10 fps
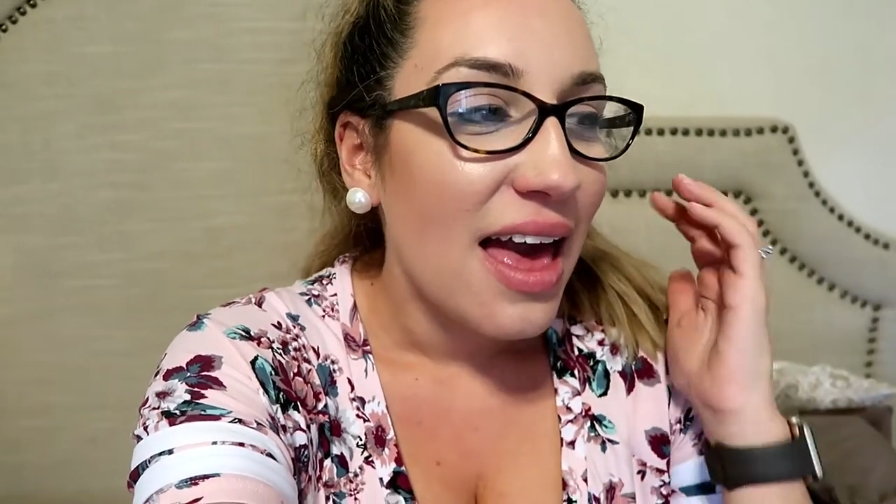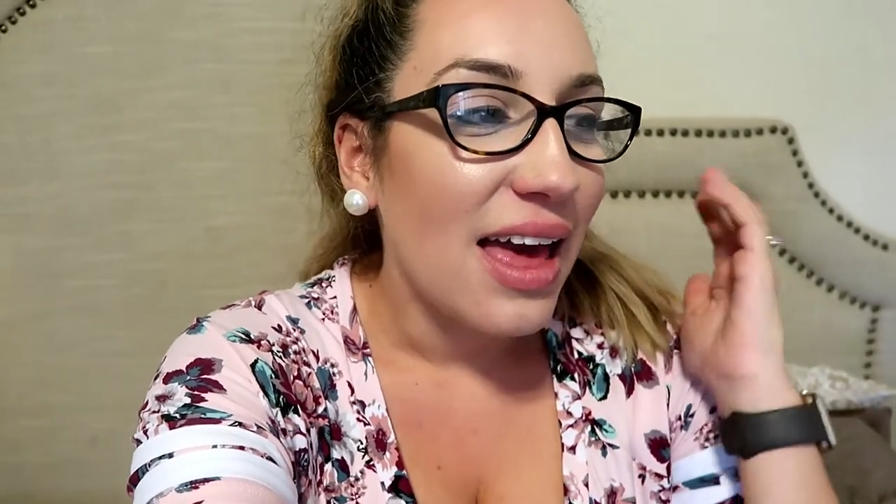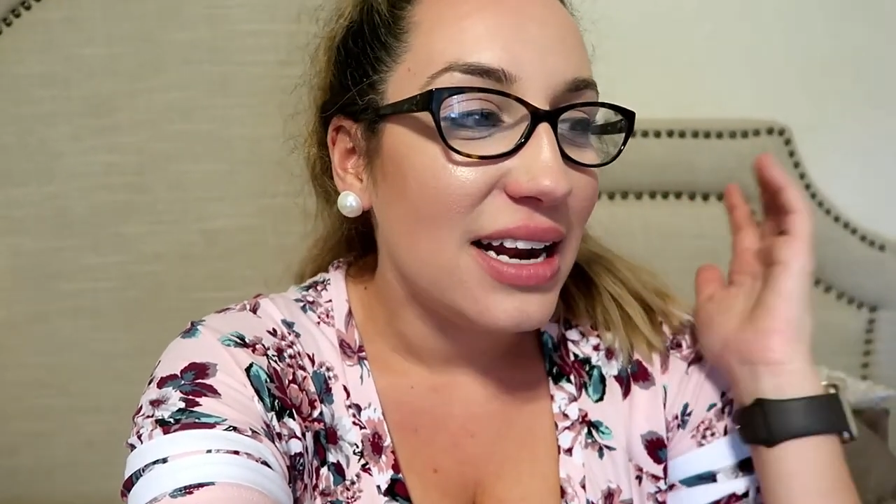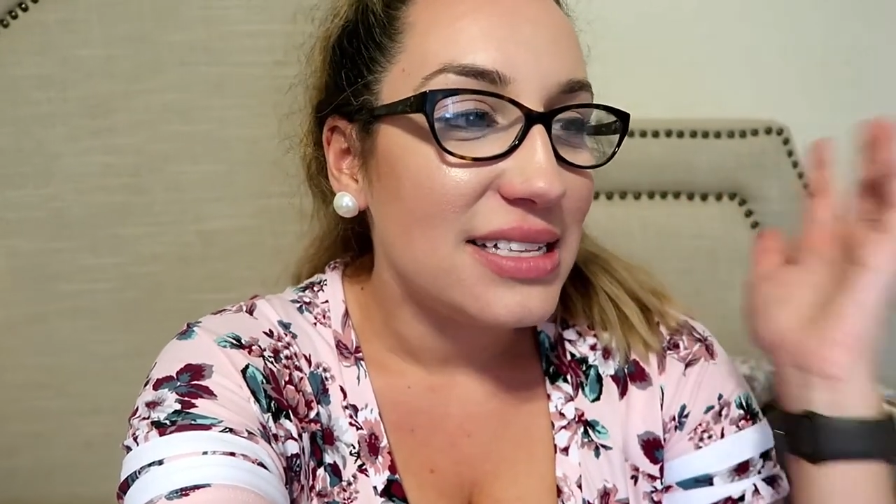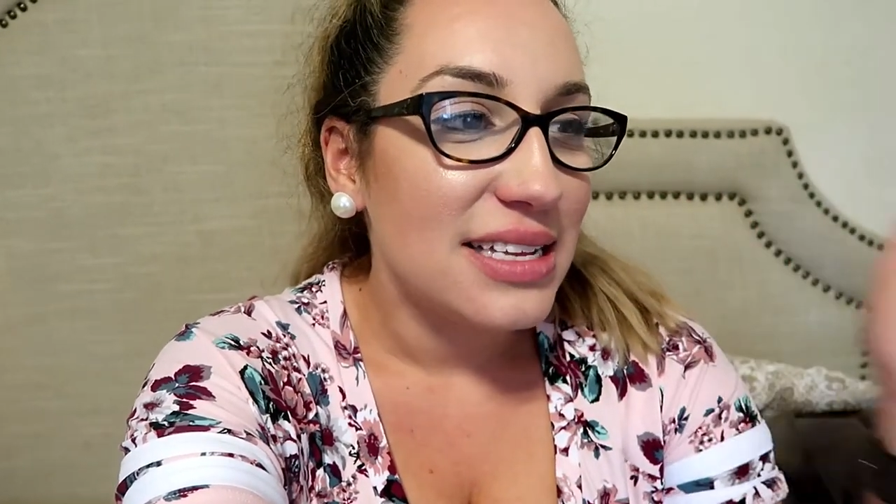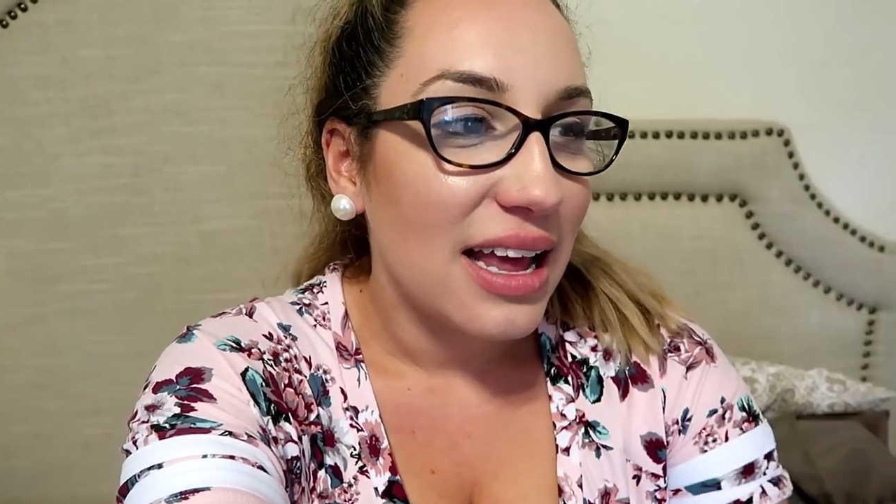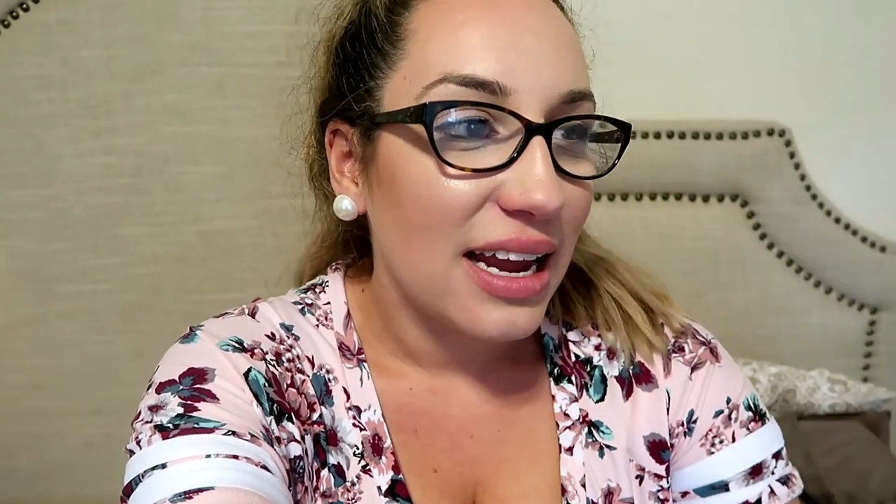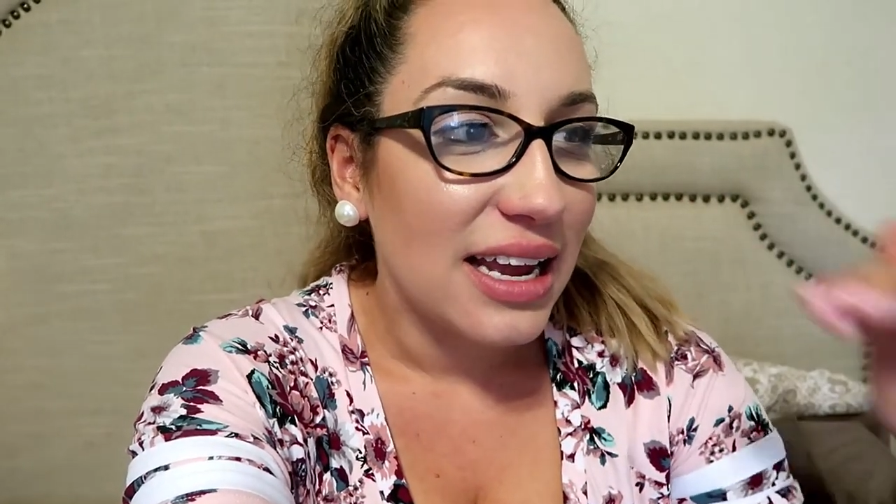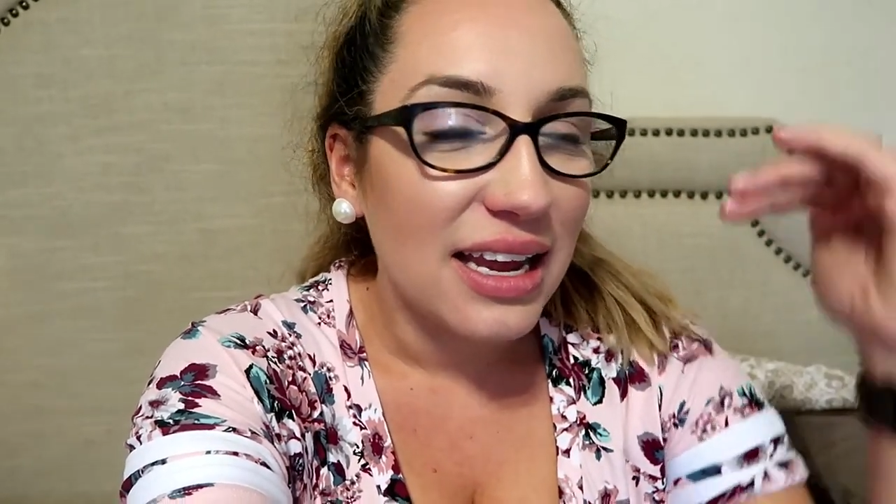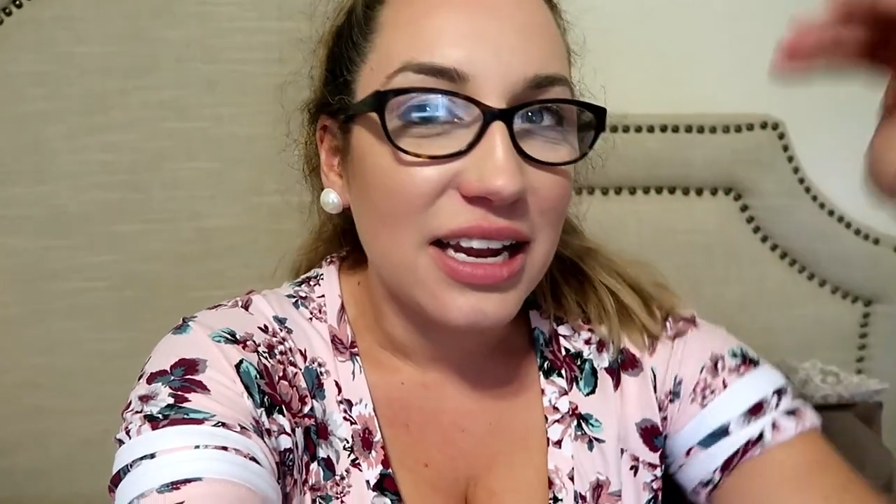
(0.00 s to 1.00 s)
And it's
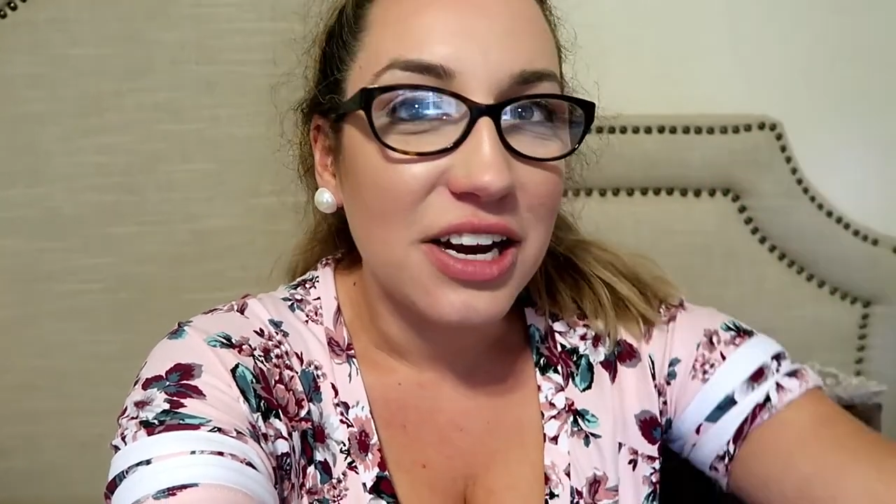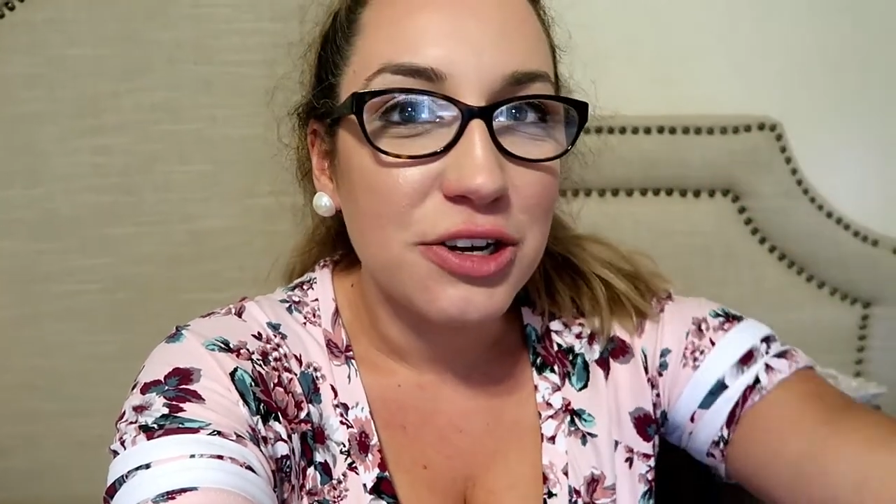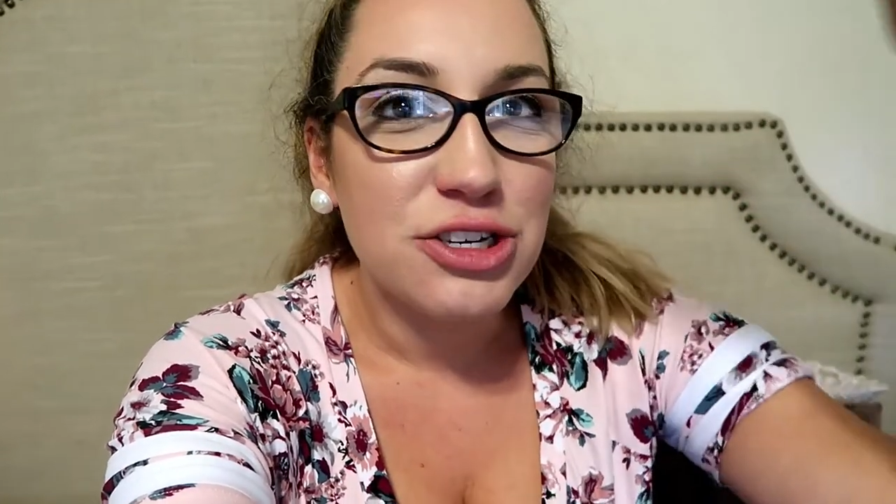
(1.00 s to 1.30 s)
like, you know,